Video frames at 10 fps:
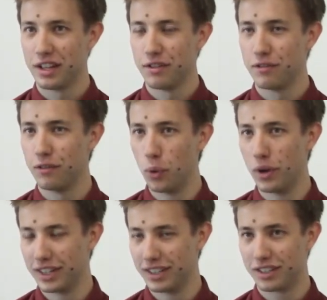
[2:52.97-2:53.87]

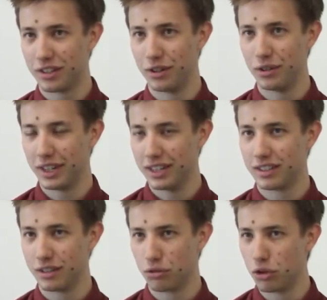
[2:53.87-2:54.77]
forward into
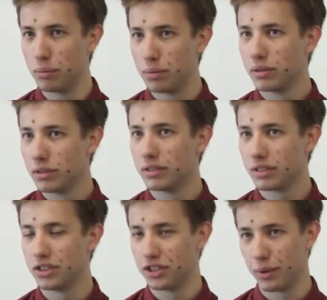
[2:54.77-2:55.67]
group
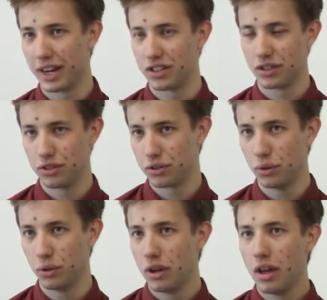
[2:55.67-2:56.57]
situations
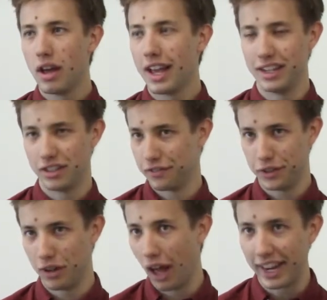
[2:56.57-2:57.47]
or
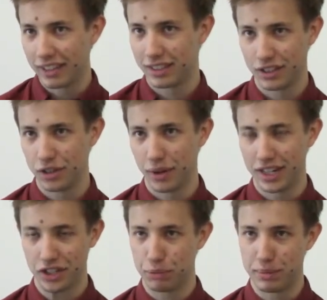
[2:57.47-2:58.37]
interview-like
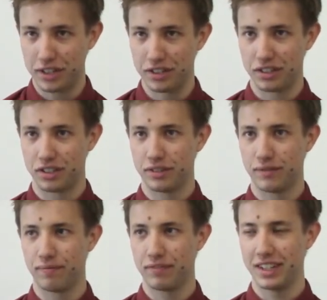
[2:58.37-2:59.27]
situations, because
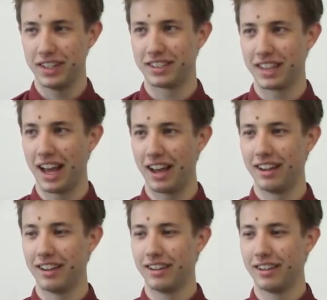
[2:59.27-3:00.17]
it's that
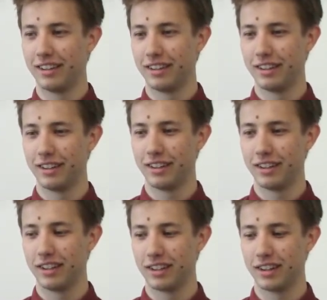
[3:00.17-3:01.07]

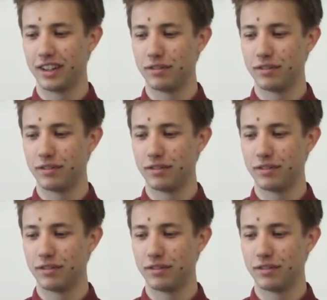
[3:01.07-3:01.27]
kind